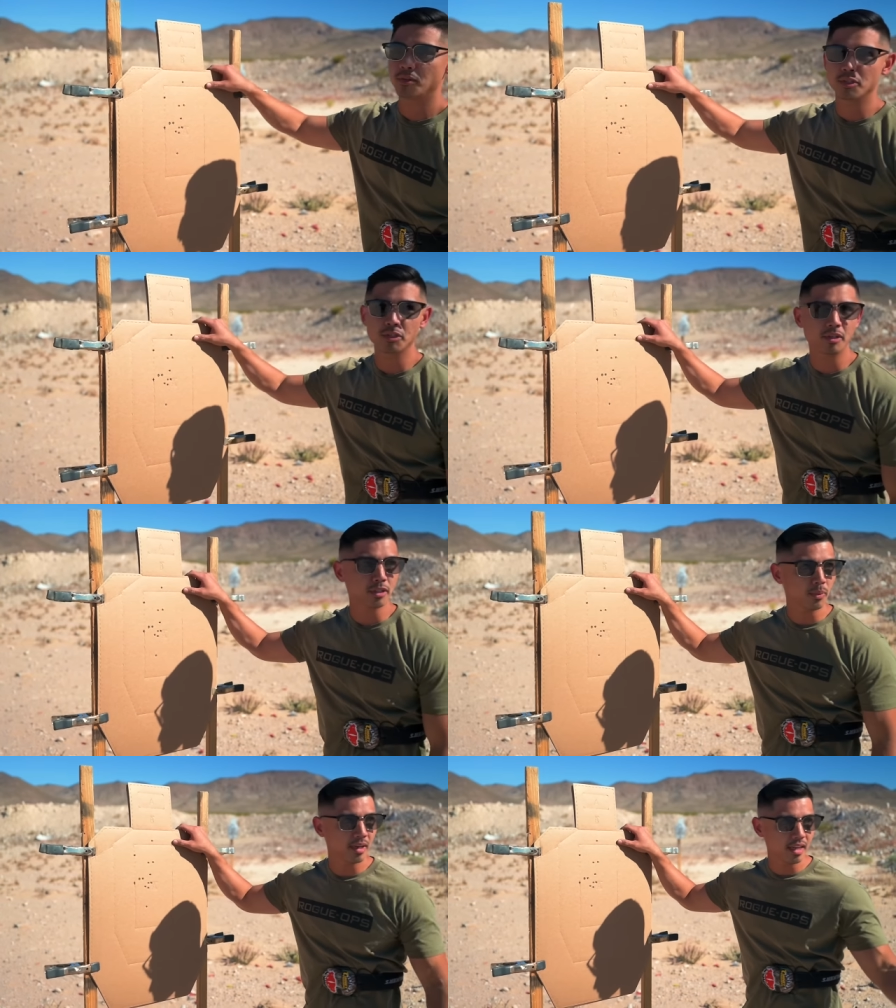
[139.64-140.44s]
you're shooting
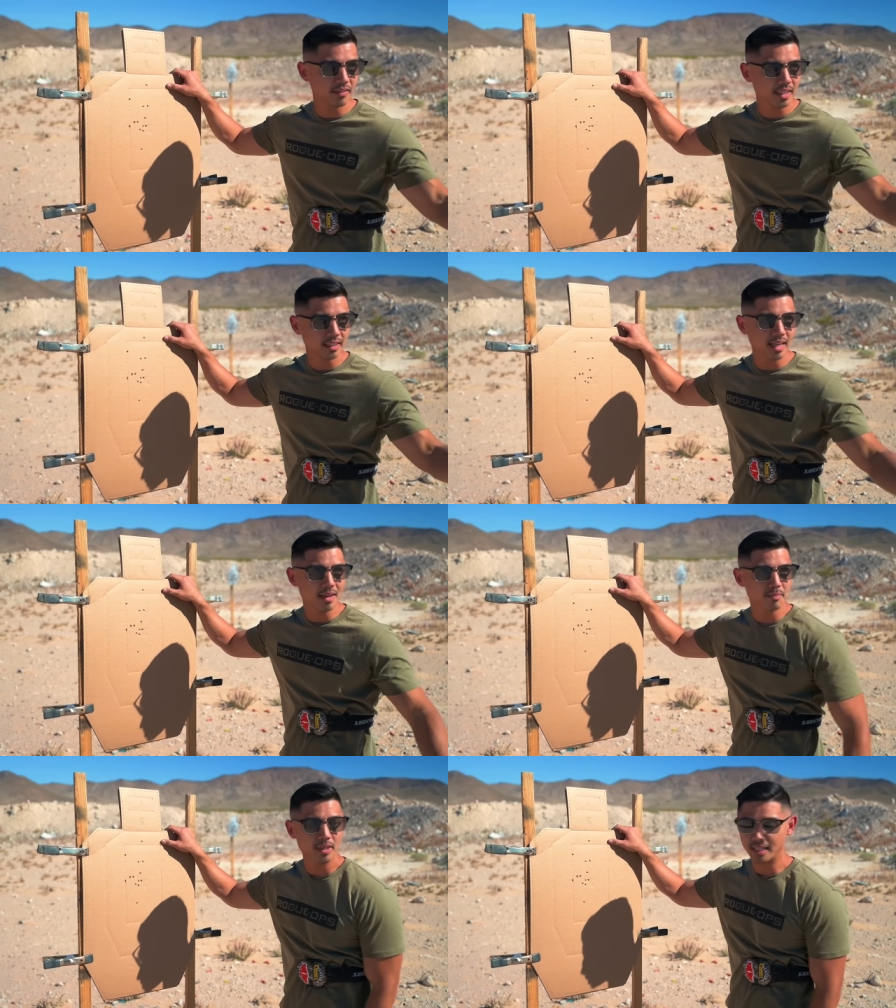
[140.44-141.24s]
a twenty eleven like
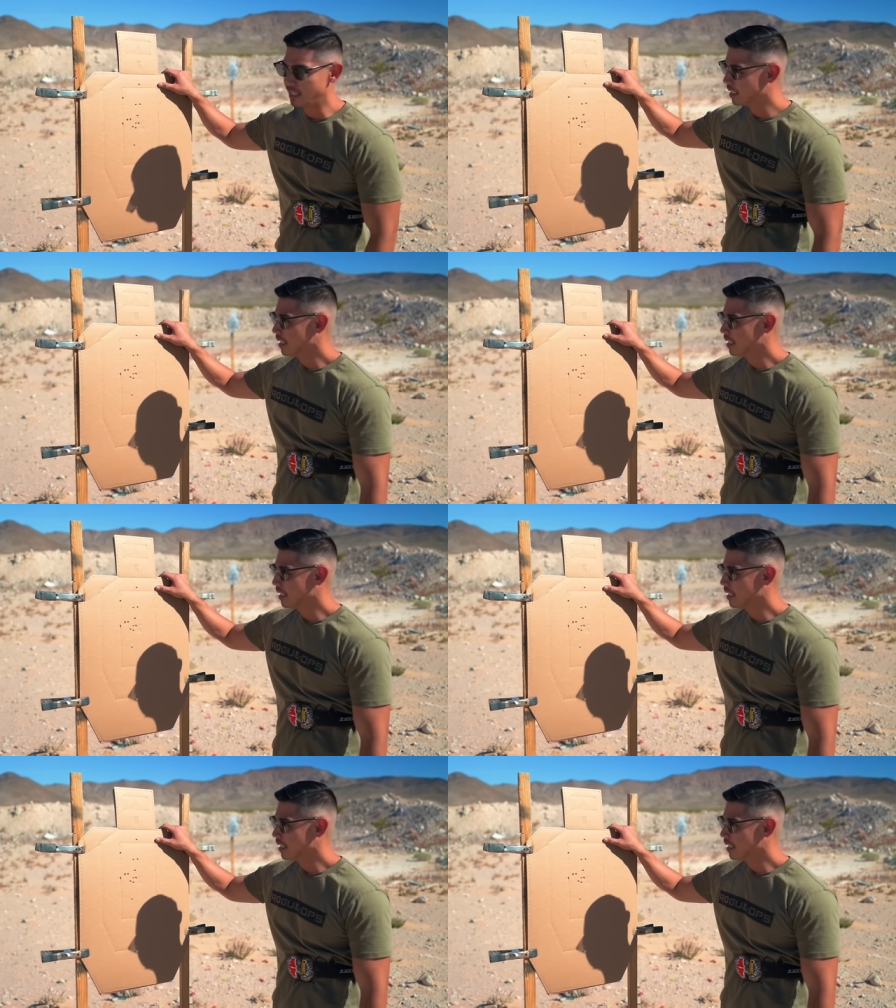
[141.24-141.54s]
that, but